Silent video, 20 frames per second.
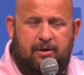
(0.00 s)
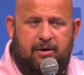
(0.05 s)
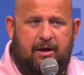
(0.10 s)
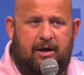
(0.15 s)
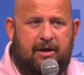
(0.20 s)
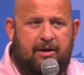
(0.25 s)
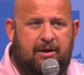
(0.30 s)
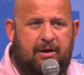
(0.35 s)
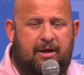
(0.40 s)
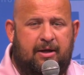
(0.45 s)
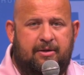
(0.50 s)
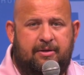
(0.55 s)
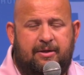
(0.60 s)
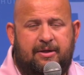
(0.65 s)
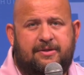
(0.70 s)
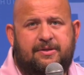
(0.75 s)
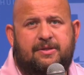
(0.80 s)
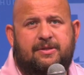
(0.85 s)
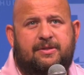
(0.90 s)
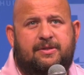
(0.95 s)
I, I,
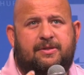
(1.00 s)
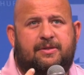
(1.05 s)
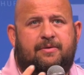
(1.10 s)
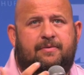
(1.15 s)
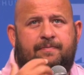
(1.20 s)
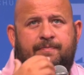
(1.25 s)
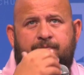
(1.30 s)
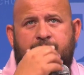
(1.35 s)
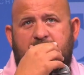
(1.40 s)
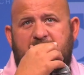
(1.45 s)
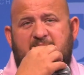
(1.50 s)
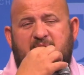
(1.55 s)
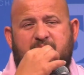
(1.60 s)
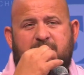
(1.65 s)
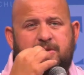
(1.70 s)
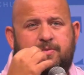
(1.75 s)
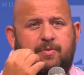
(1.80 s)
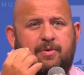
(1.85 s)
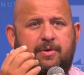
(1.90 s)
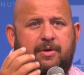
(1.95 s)
this is this
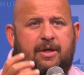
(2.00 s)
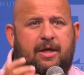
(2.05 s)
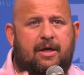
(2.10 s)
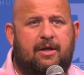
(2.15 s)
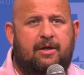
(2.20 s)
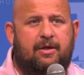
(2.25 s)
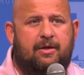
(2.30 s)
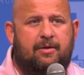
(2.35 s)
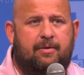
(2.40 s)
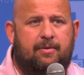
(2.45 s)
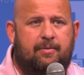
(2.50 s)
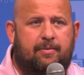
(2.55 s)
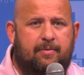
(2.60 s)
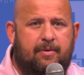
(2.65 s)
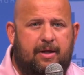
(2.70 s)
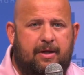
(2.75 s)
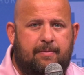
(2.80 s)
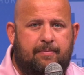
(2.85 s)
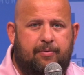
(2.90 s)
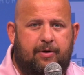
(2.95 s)
is what kind of
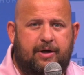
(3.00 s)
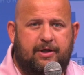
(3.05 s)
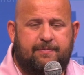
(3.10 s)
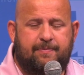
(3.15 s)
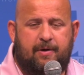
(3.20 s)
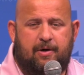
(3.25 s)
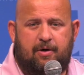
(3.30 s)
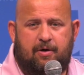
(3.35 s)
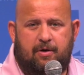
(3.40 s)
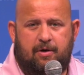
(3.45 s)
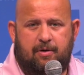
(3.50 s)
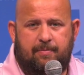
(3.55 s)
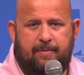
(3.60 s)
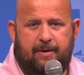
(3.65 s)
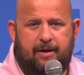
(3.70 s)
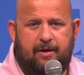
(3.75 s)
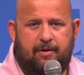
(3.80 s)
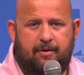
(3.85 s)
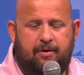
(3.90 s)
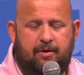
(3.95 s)
like breaks my heart
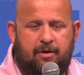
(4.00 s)
about